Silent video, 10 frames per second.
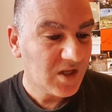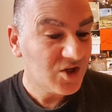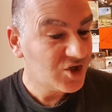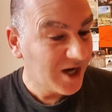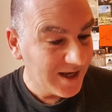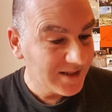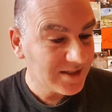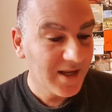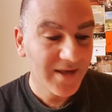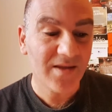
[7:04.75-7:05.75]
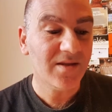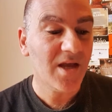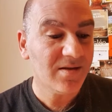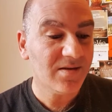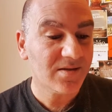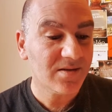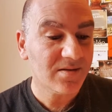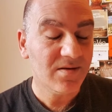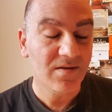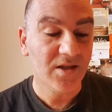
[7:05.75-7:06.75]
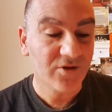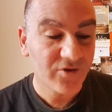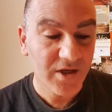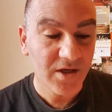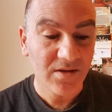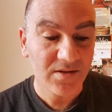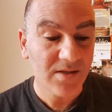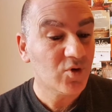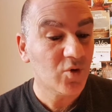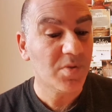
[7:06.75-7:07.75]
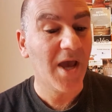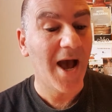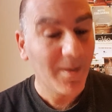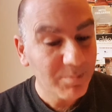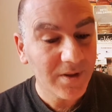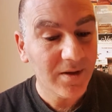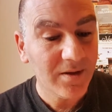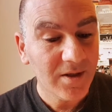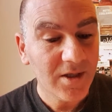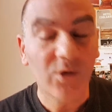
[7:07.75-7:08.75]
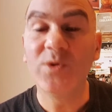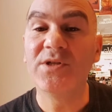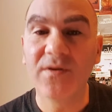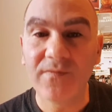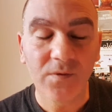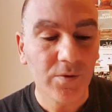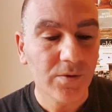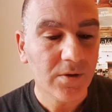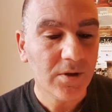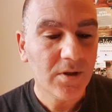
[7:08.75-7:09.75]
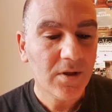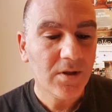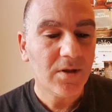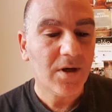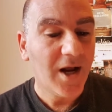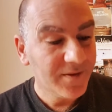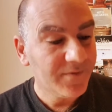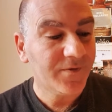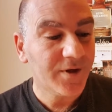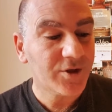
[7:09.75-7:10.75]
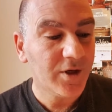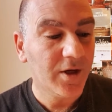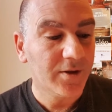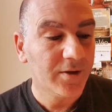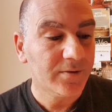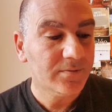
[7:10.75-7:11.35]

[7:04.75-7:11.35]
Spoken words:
Just like the dentist, the tree seemed to be happy with the view and the fresh air.